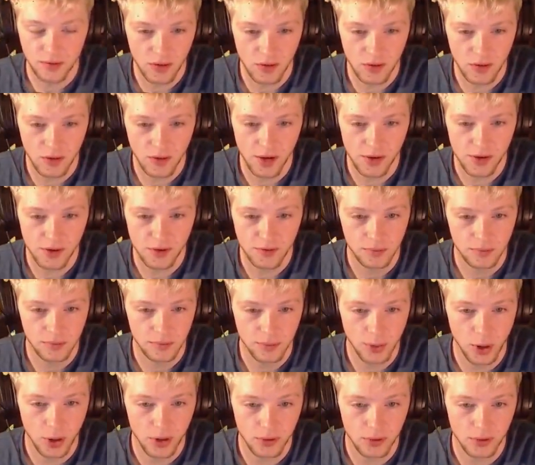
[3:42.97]
Lots of
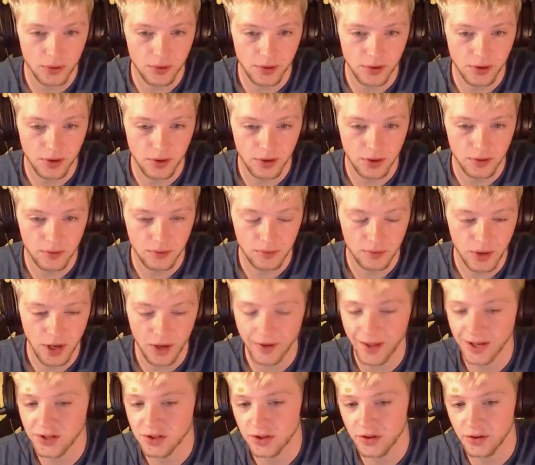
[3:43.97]
particles in here.
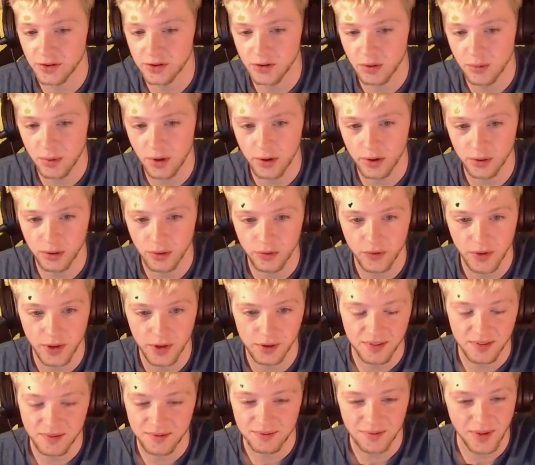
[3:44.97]
Actually, there's no particle
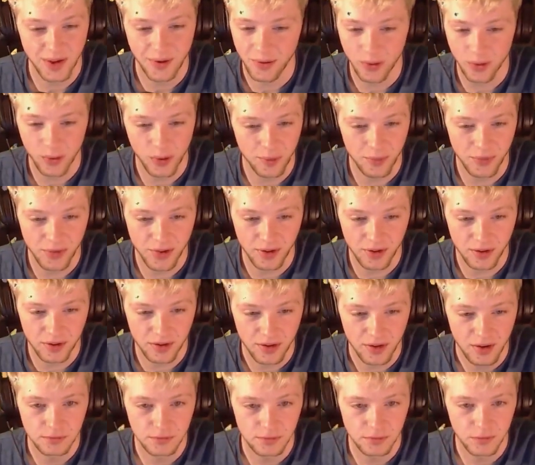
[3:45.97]
effects. I don't know what I'm thinking.
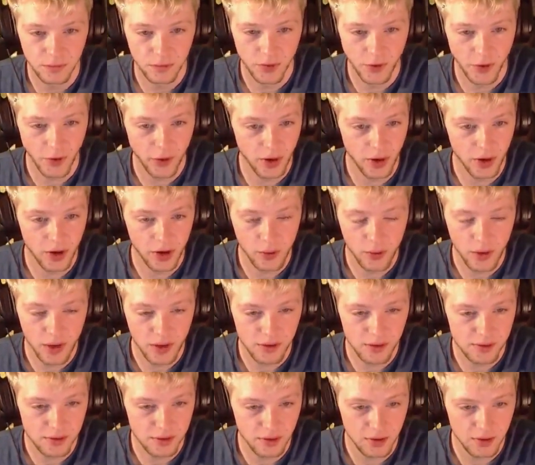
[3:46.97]
Very high
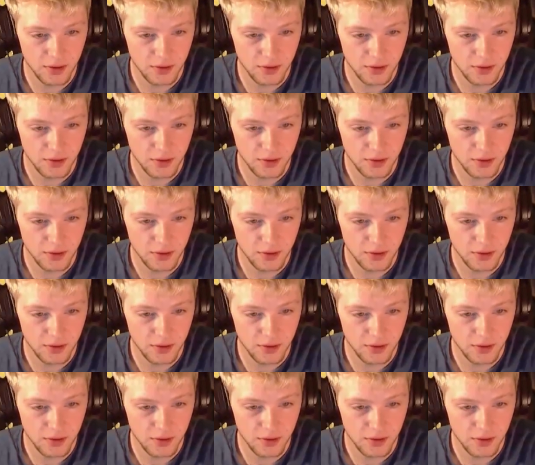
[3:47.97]
res.